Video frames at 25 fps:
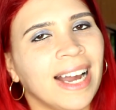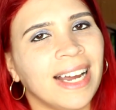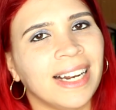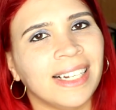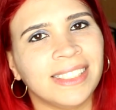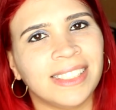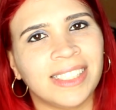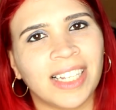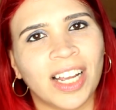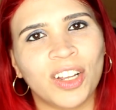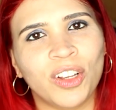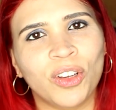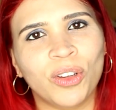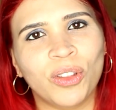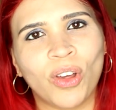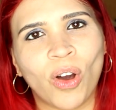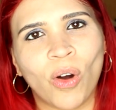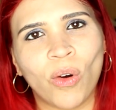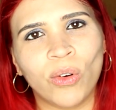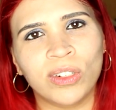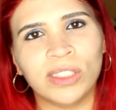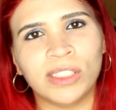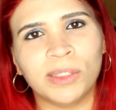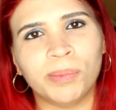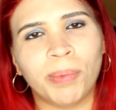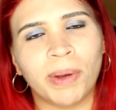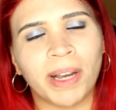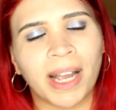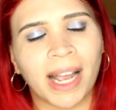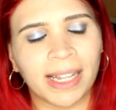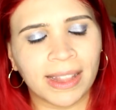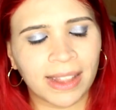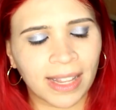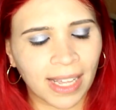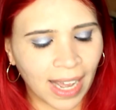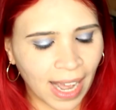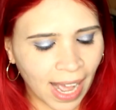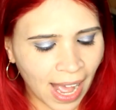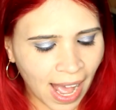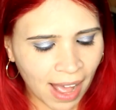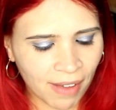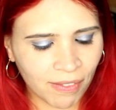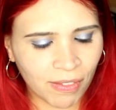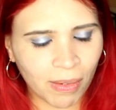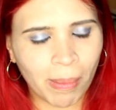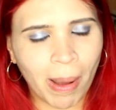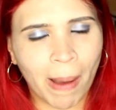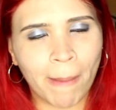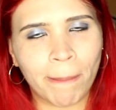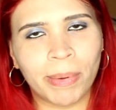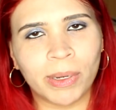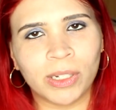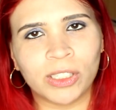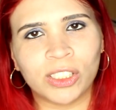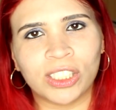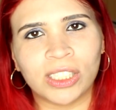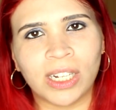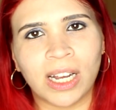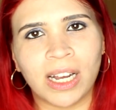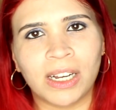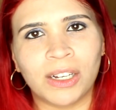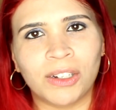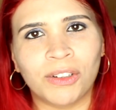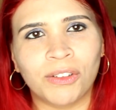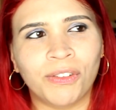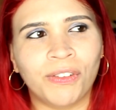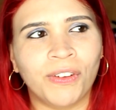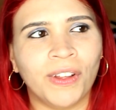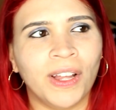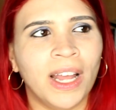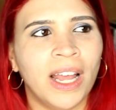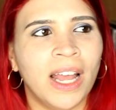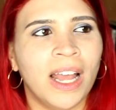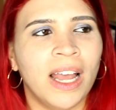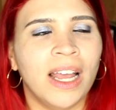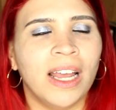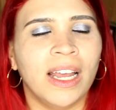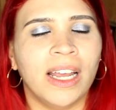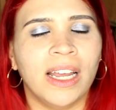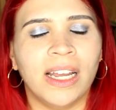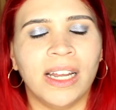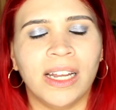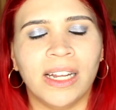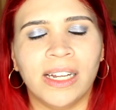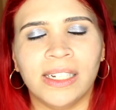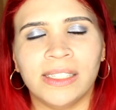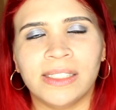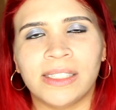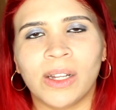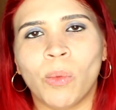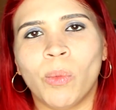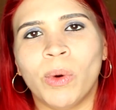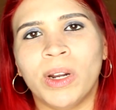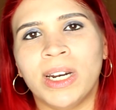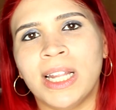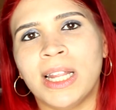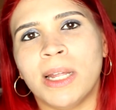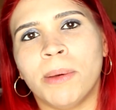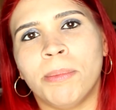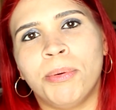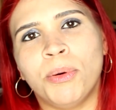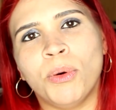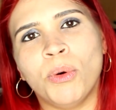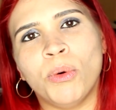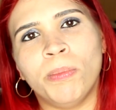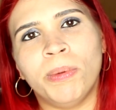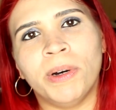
gotta tell you, the oldest book I think I have on my bookshelf is a Winnie the Pooh